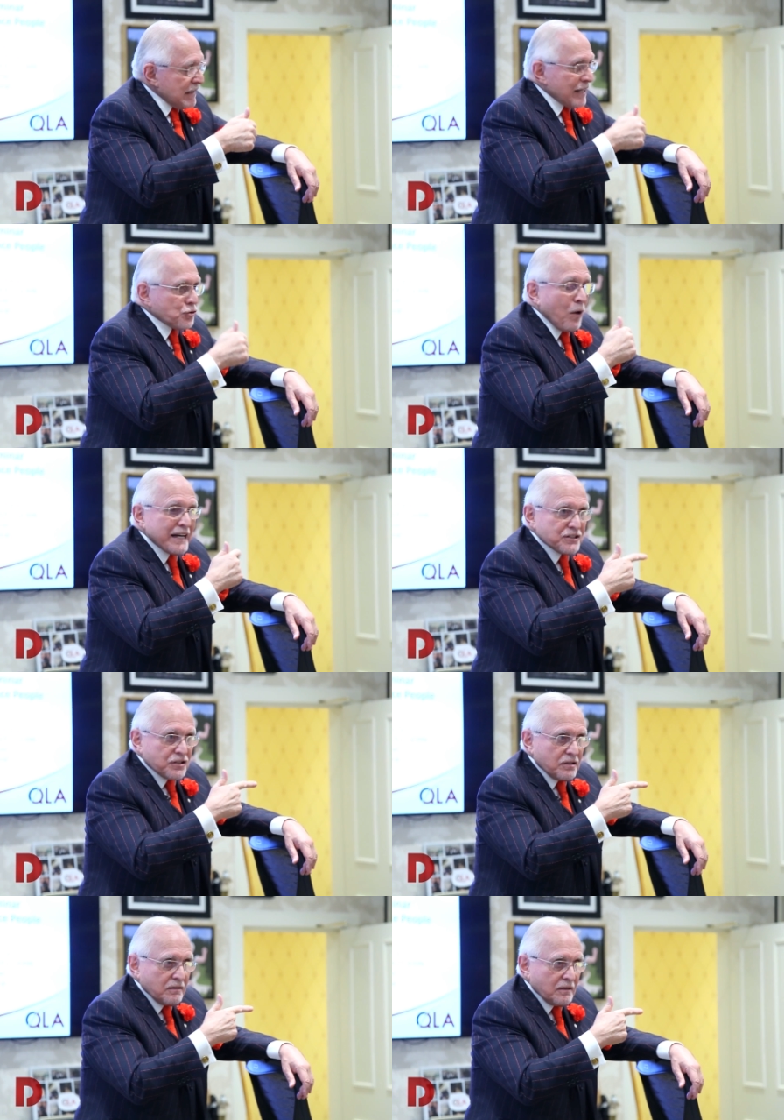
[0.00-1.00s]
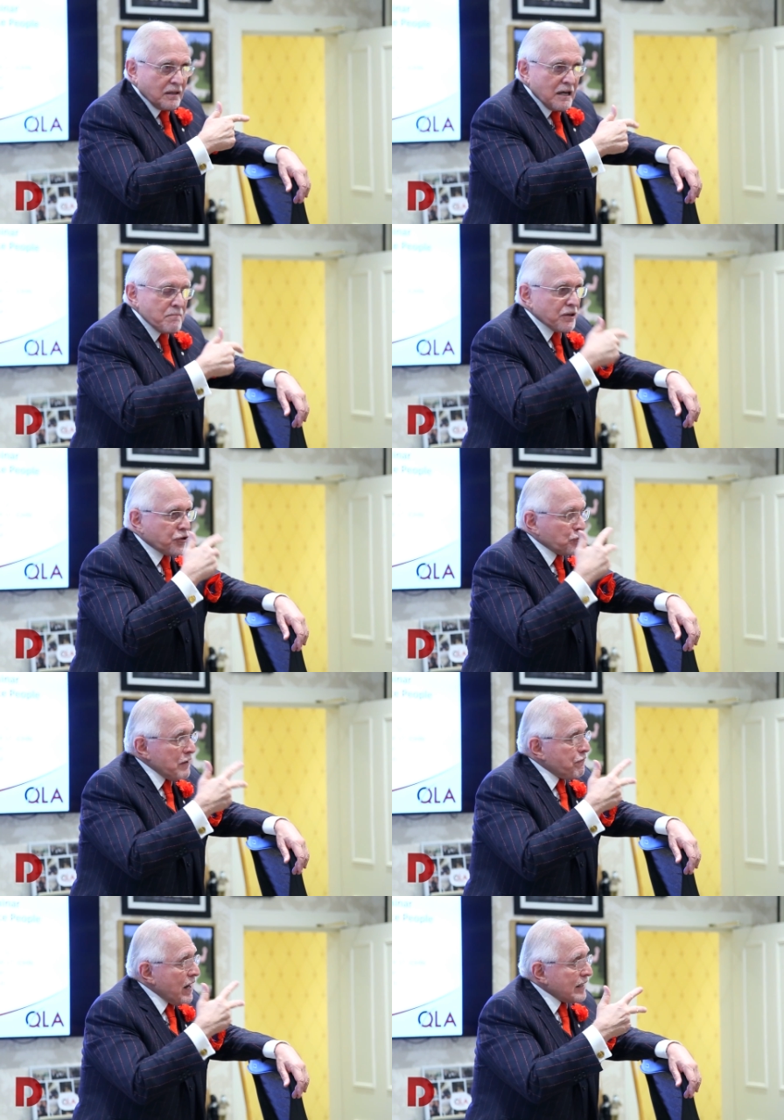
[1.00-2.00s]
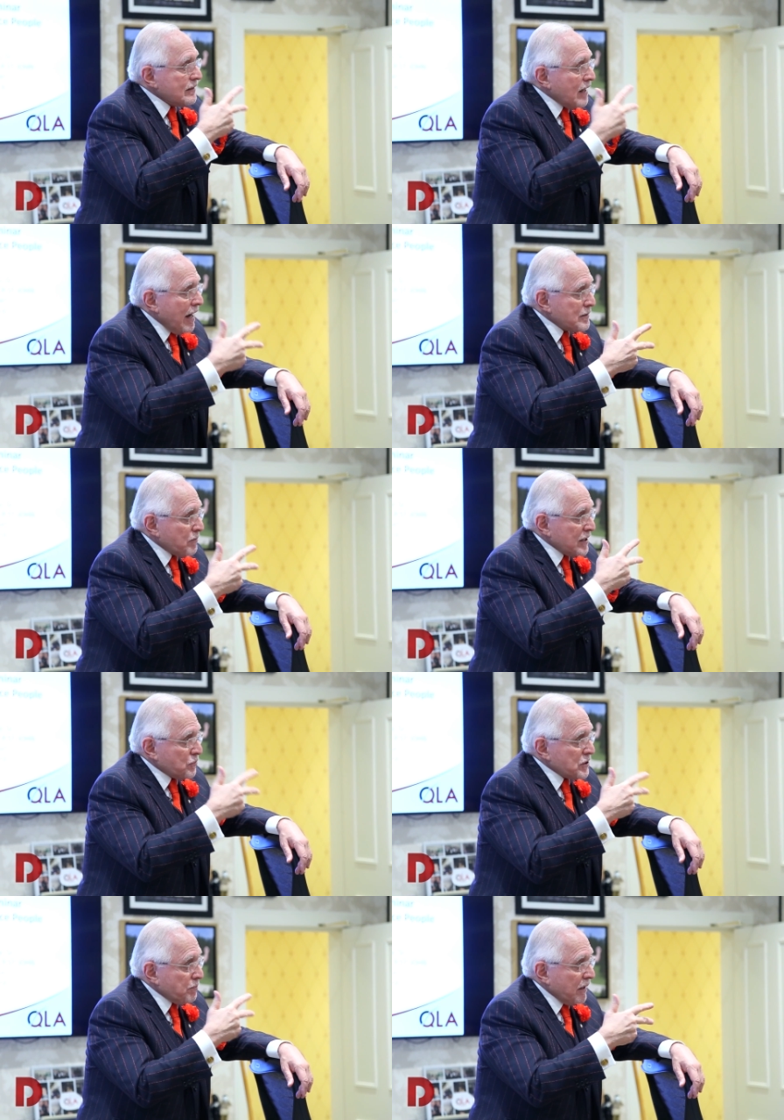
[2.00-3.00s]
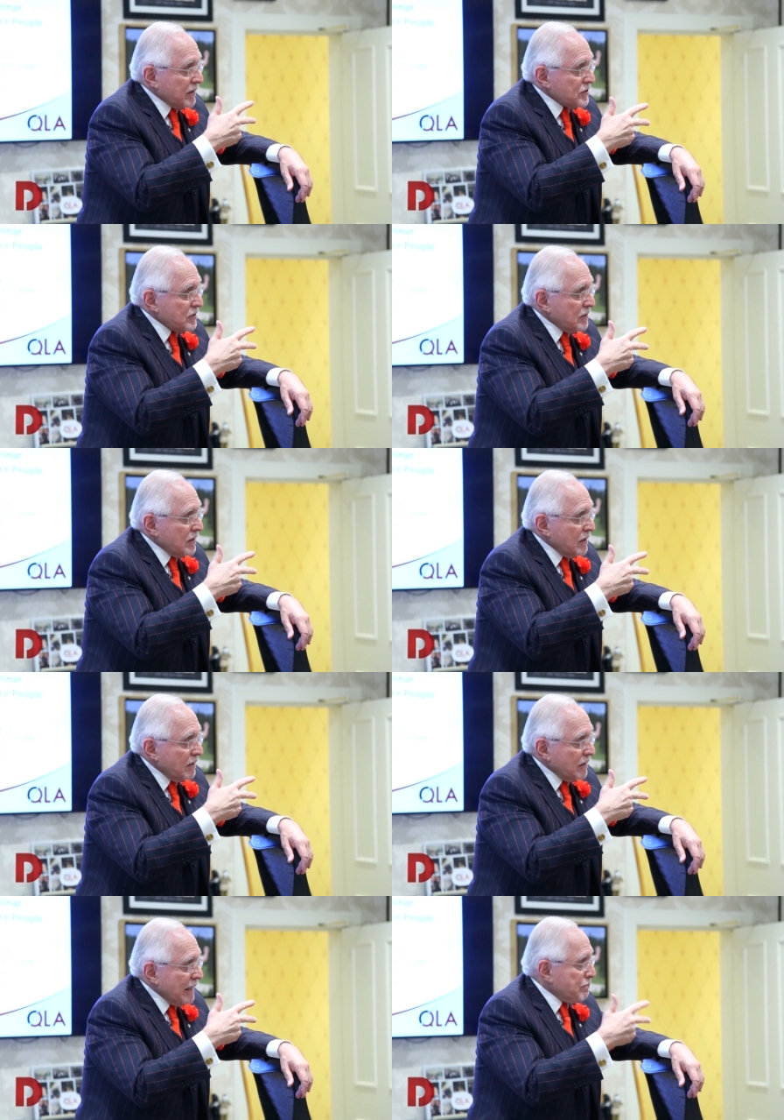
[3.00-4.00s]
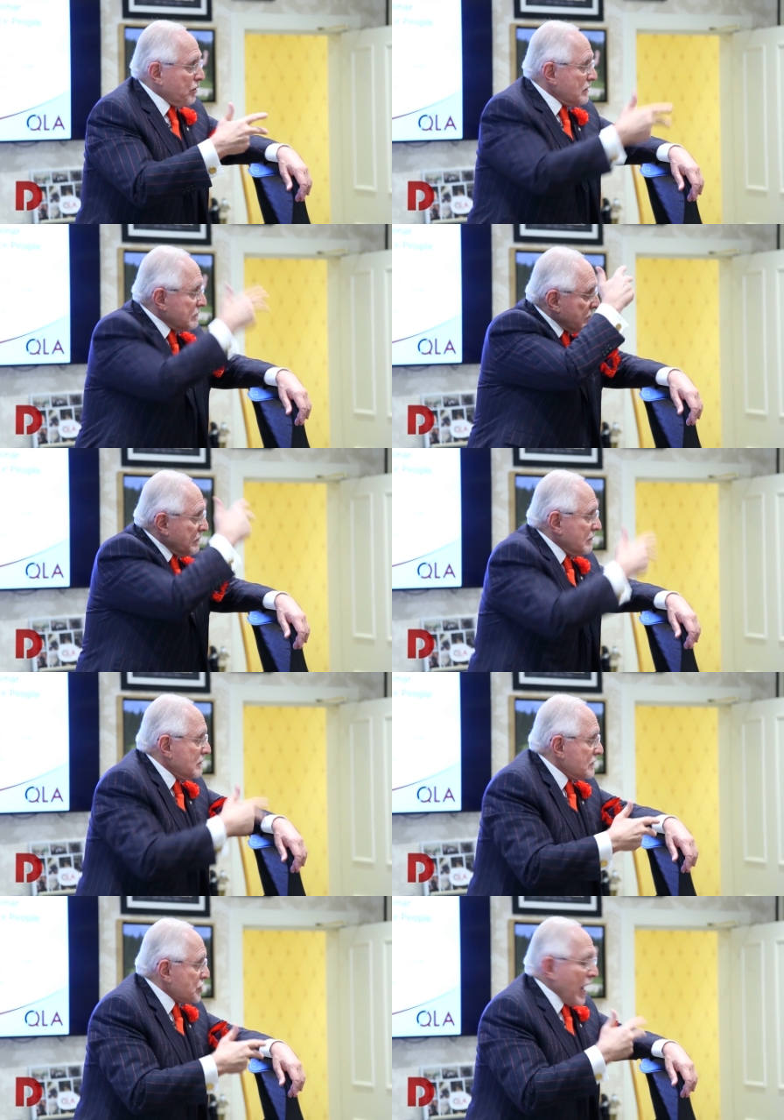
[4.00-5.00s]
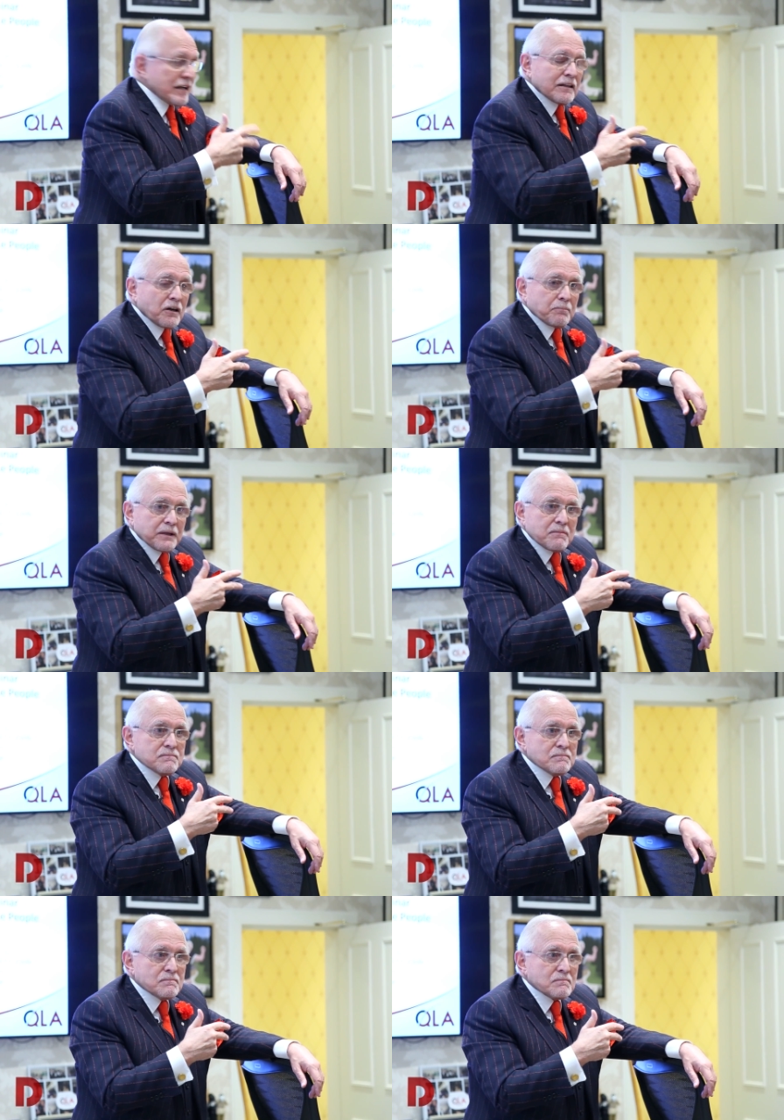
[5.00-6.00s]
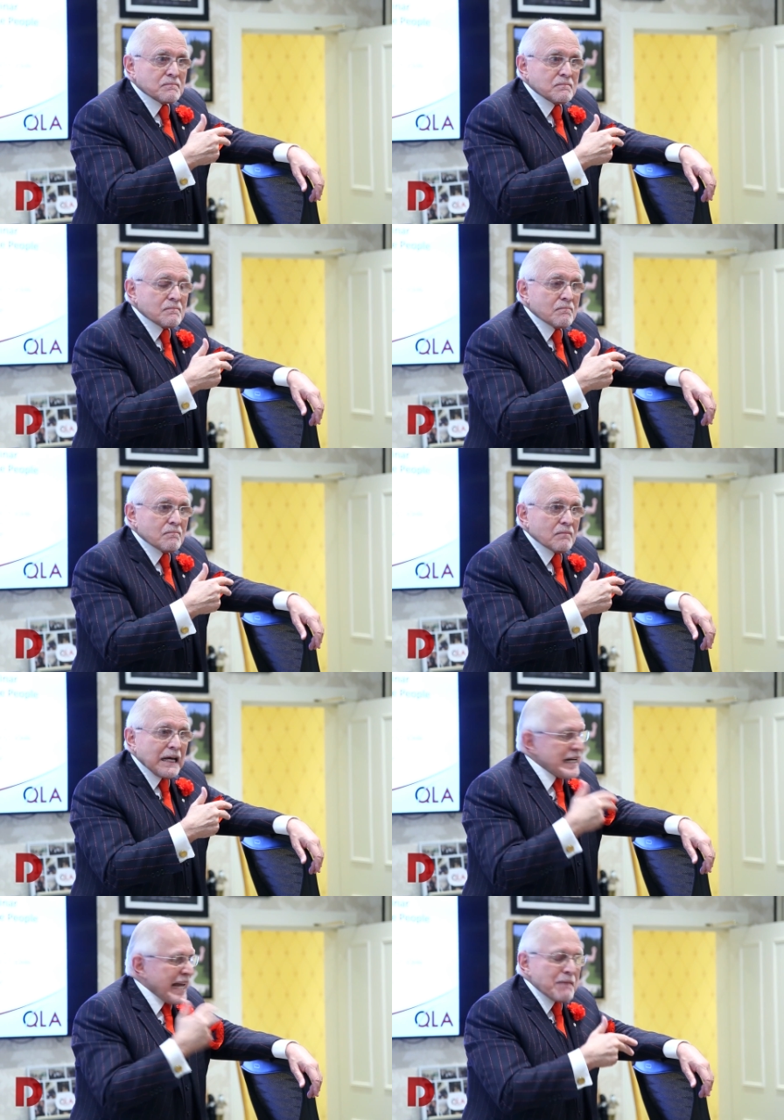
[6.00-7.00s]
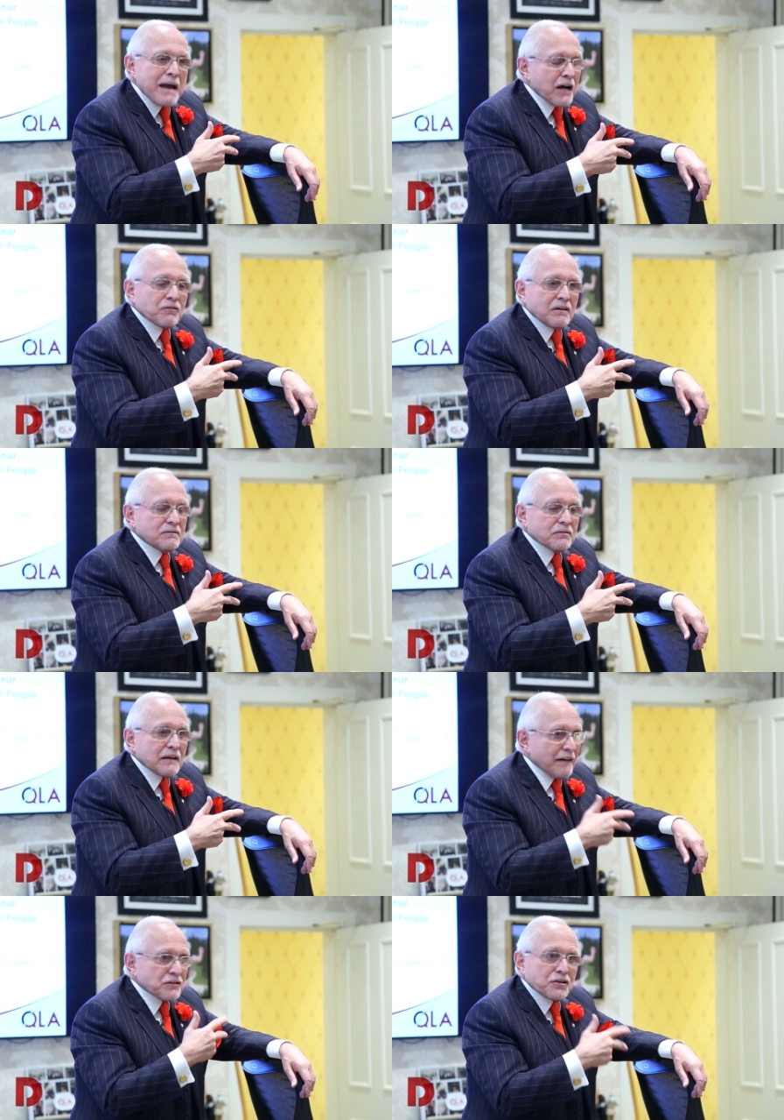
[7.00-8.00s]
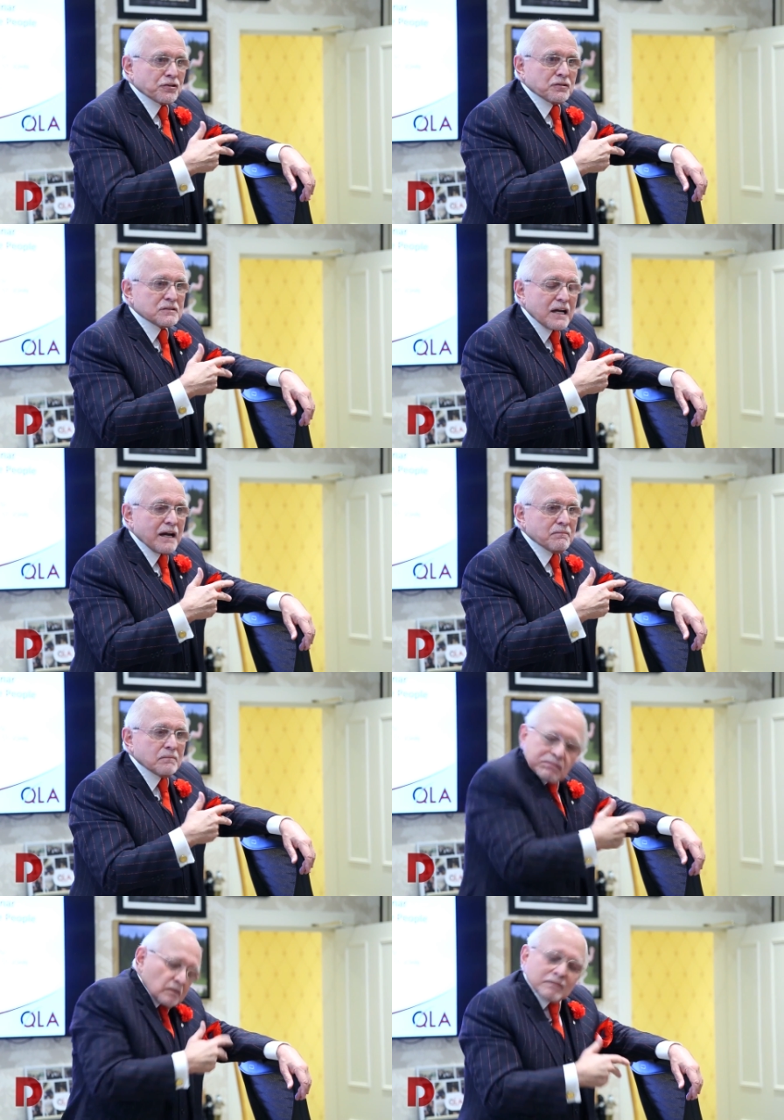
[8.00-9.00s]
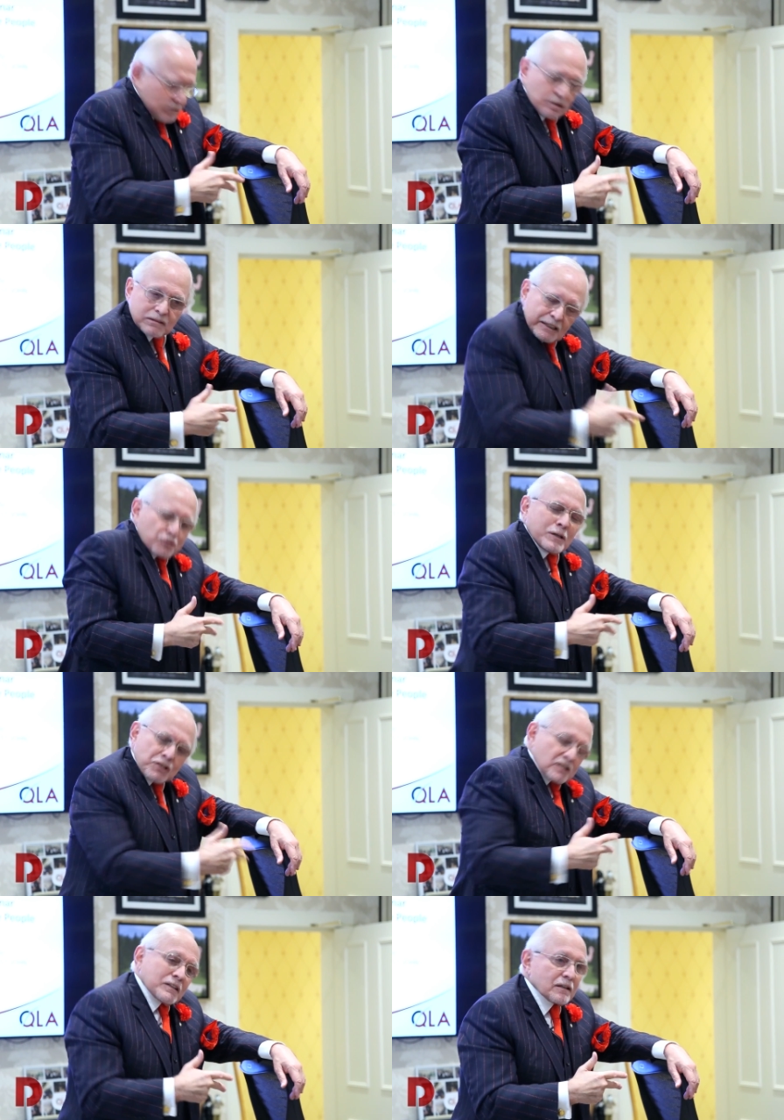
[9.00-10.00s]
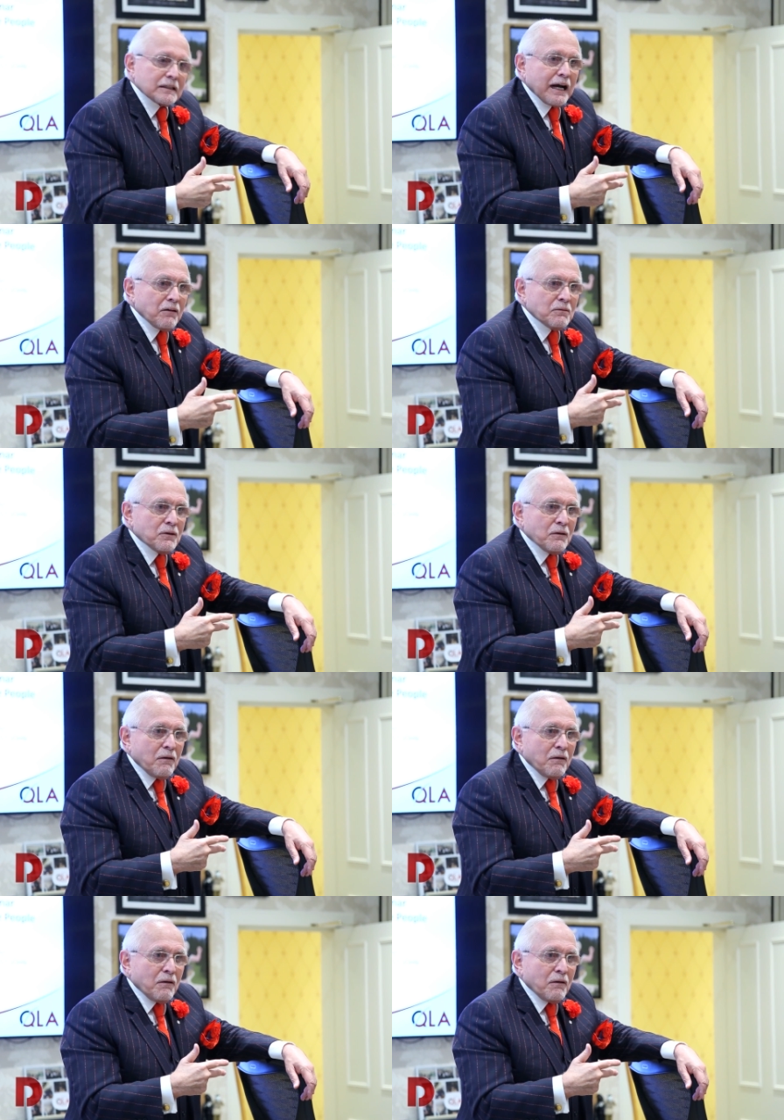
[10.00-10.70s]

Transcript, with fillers: not twice, but three fucking times by his rich parents and put shock therapy. And he came back after the third time. He twitches a little now.